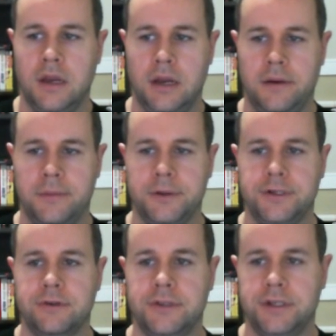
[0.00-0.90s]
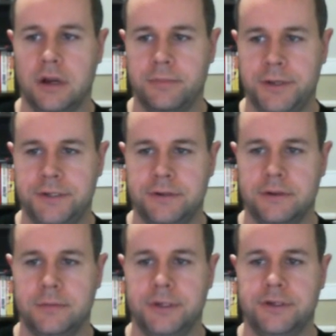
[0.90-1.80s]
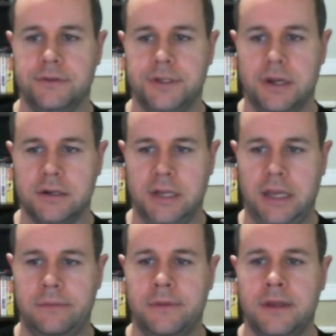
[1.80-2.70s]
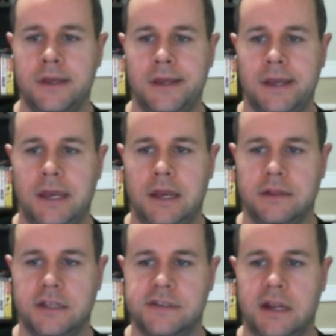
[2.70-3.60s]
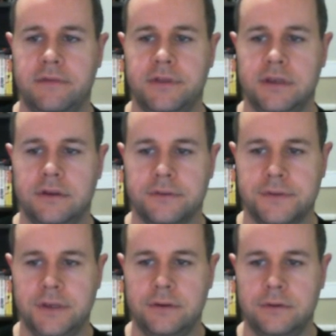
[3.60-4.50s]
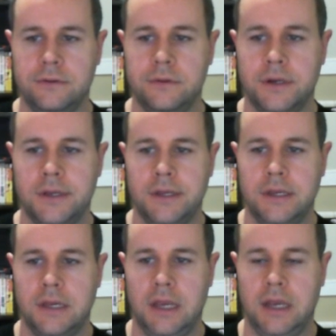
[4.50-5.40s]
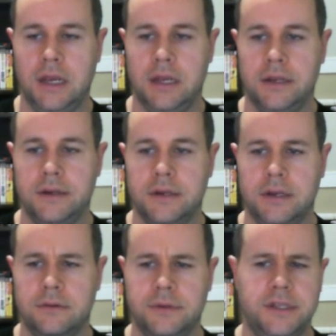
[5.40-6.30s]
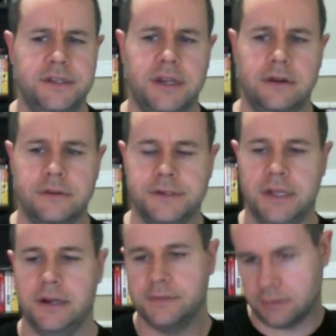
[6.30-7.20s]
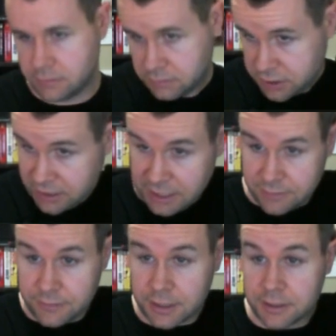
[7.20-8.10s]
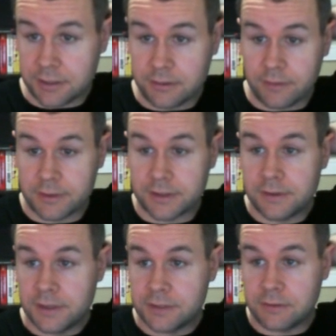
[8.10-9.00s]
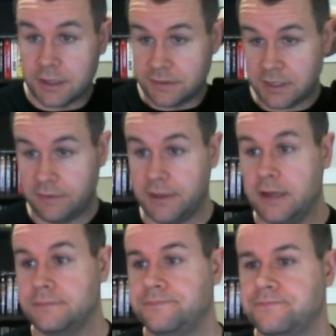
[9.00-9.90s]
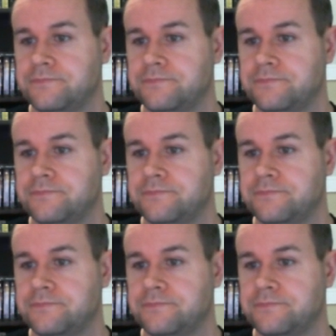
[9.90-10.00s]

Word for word: Uh, I'm going to show the dog picture. I'm going to show the dog name. And let's add everything here. S K U, and I don't need the title or status, so I lied. We're not going to do everything. Let's go ahead and save that.